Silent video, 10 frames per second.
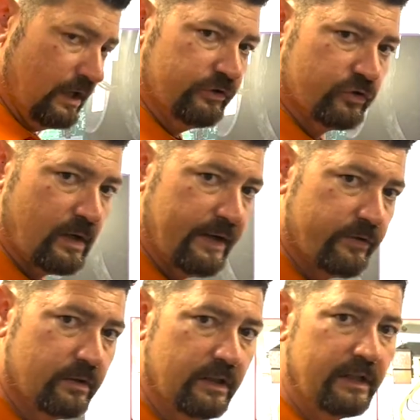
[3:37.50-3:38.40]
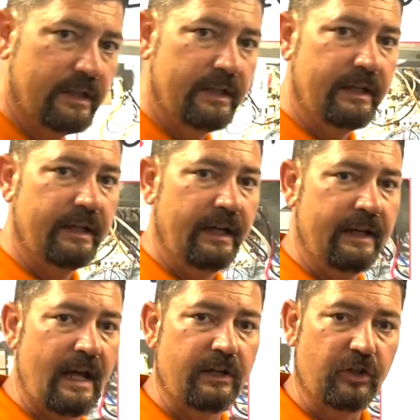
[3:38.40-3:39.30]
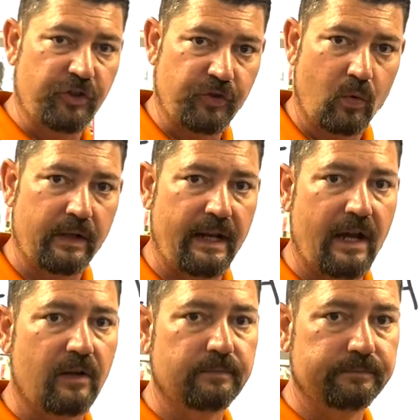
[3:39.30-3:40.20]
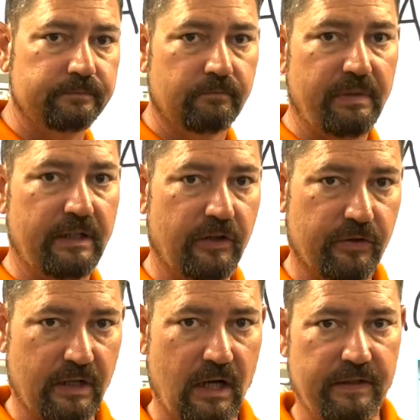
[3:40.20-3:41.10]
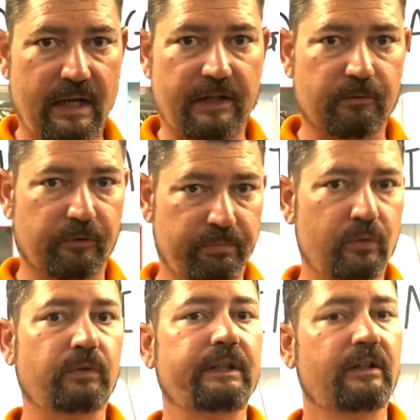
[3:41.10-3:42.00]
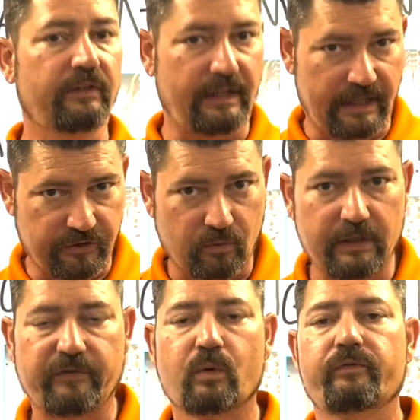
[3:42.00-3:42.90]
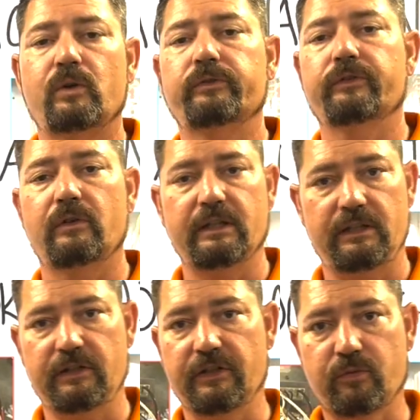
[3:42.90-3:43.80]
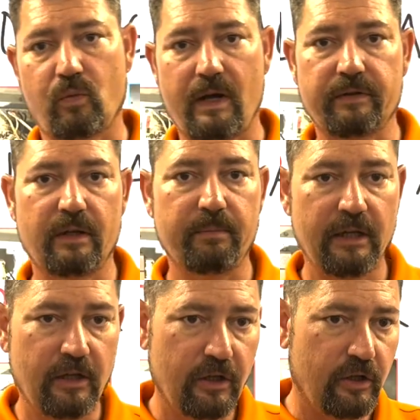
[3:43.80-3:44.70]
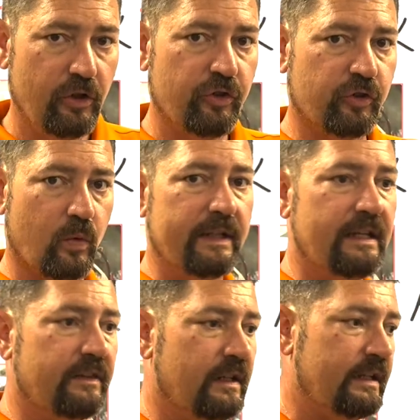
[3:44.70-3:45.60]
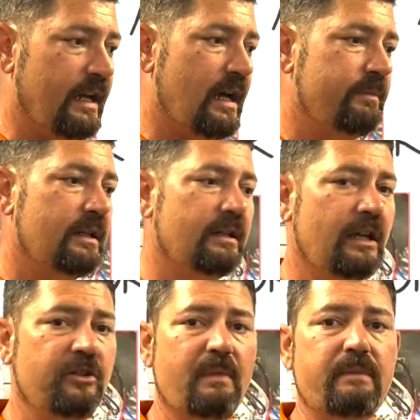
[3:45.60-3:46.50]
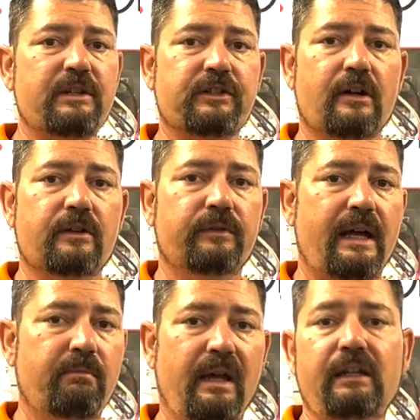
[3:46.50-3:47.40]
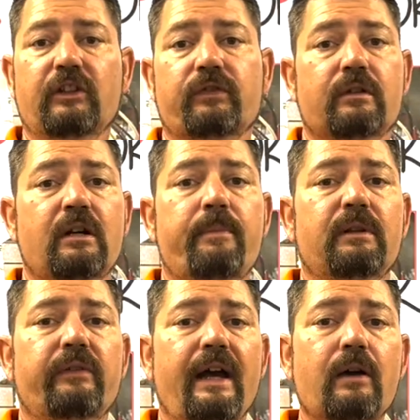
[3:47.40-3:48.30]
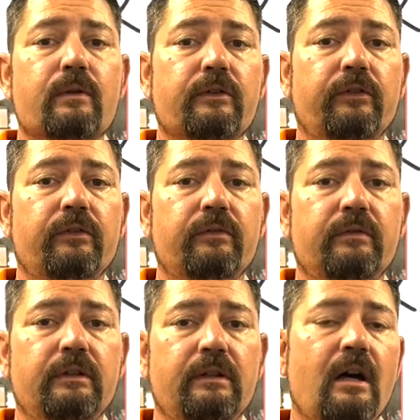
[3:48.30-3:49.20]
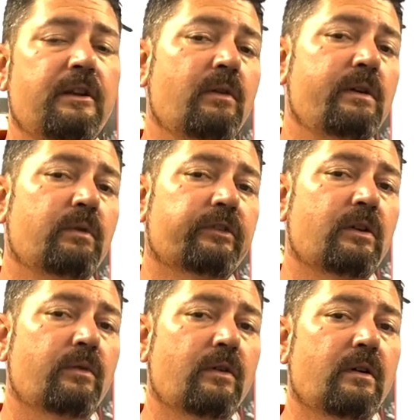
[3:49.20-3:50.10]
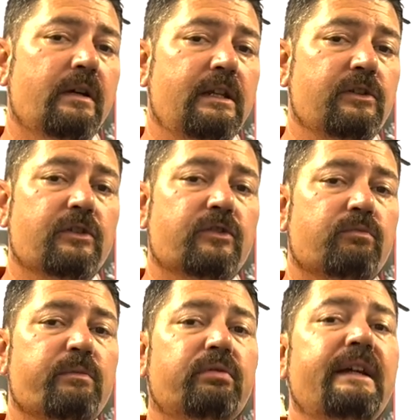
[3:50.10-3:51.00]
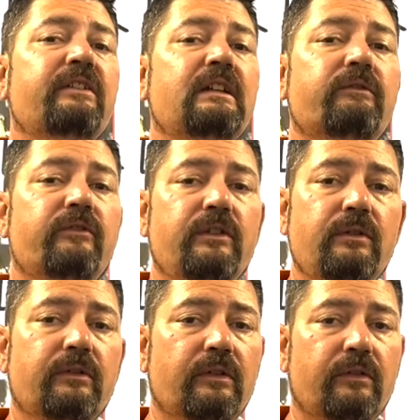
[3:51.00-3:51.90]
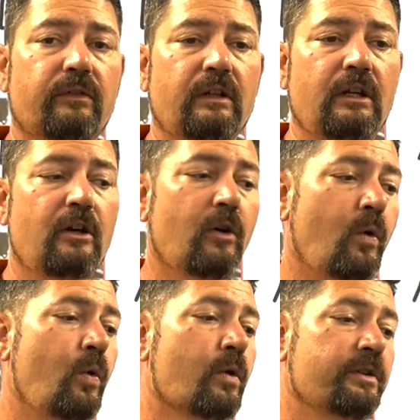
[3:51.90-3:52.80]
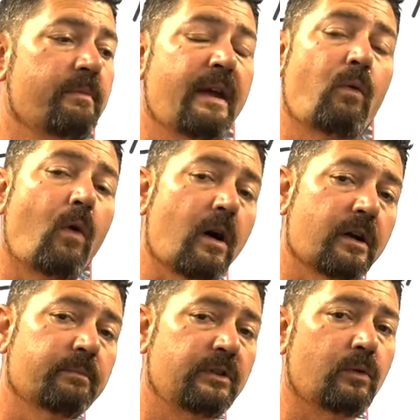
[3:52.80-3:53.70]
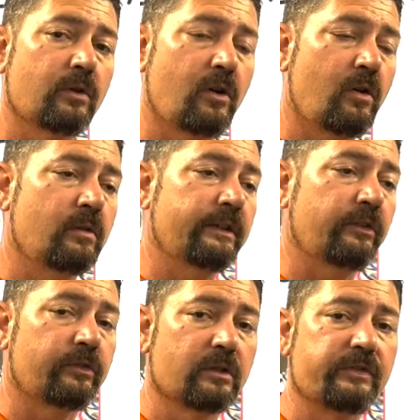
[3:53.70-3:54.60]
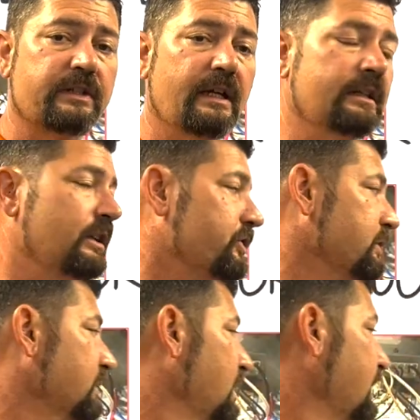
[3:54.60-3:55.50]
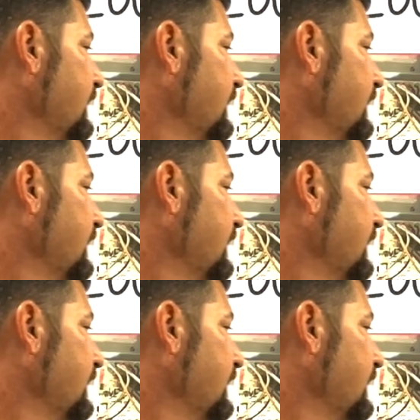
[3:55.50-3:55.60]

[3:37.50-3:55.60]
nut driver, and now you short it out because your contactor was pulling because it had 24 volts on it, and you just wound up shorting that to the cabinet, and you may be stuck on that maintenance for a couple of hours not knowing what's going on, and you're just replacing fuses. Or you may walk up to a call as a service technician